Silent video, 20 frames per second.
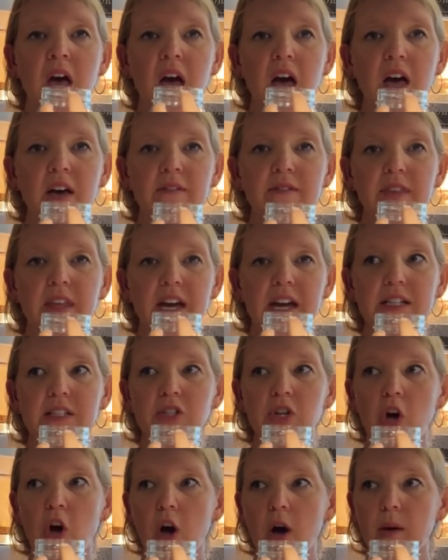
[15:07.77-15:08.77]
of that
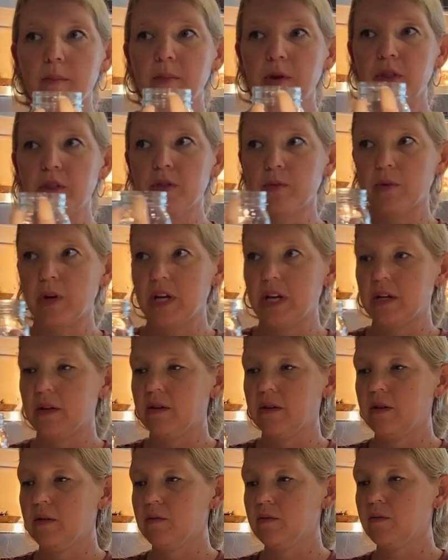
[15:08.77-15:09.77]
top thread,
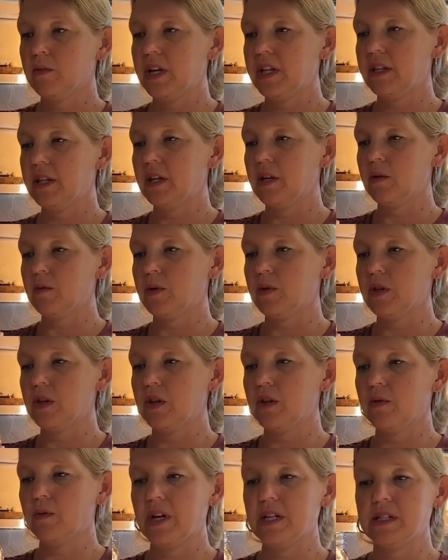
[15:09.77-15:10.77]
right there where the
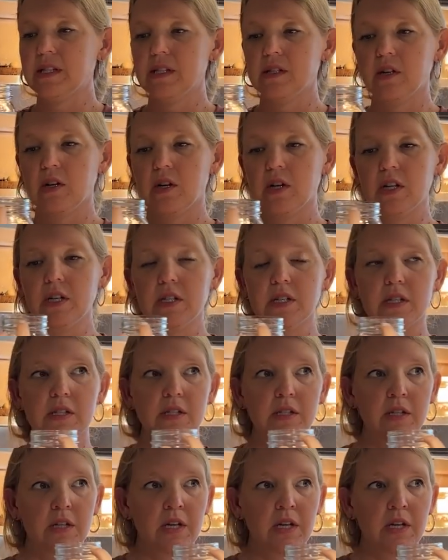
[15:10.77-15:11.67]
thread starts.